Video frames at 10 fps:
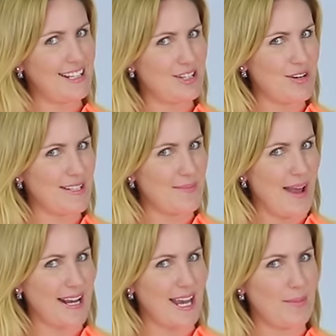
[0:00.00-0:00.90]
like to dress
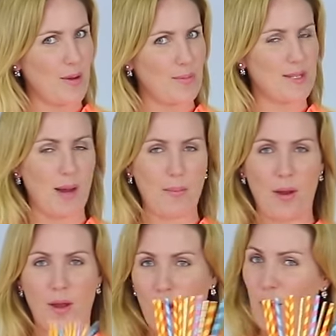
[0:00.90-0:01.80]
my cake pops up
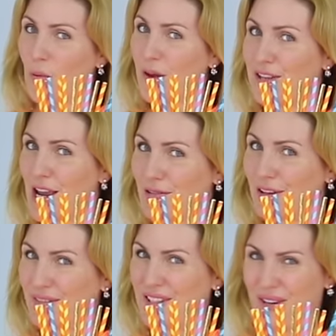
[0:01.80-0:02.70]
with
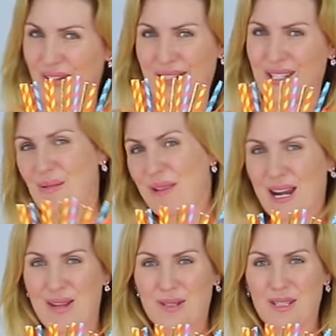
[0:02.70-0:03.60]
decorative straws, so I'm
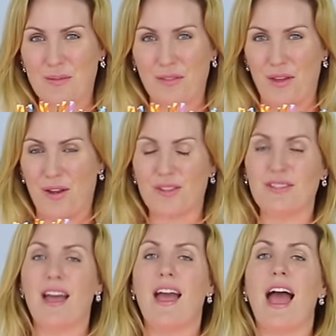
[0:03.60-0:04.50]
gonna use some of
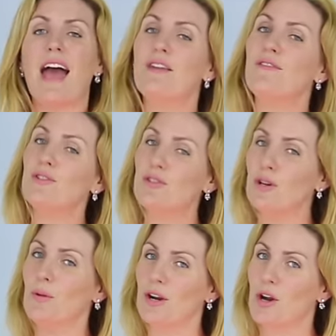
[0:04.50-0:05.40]
those. And if you
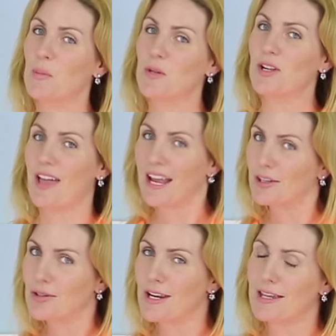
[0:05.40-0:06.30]
do want an optional
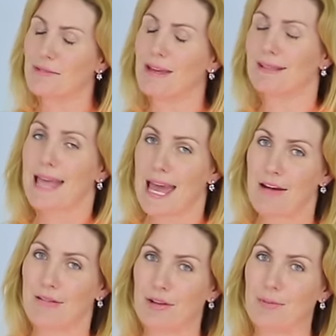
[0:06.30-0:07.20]
extra here that makes the
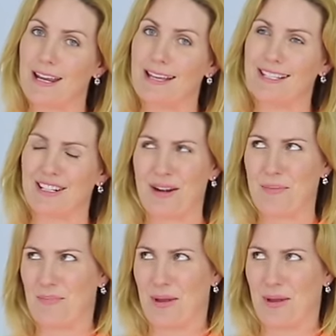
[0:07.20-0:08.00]
hair a little bit easier and a